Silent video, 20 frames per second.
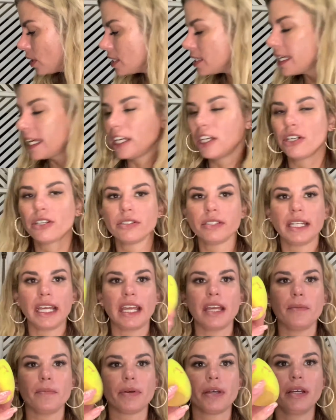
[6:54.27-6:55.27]
to take your
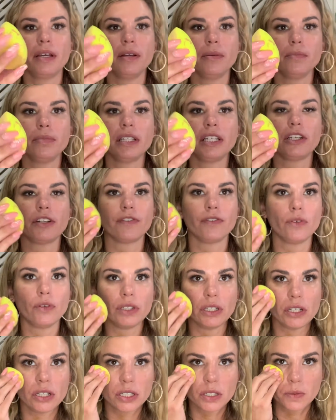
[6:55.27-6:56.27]
damp blenderful and
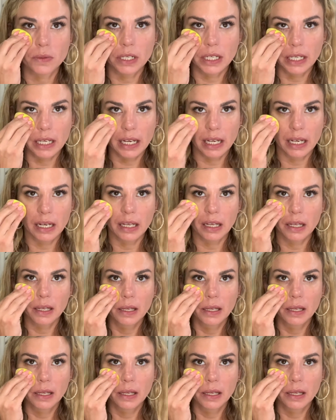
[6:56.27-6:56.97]
you just want to kind of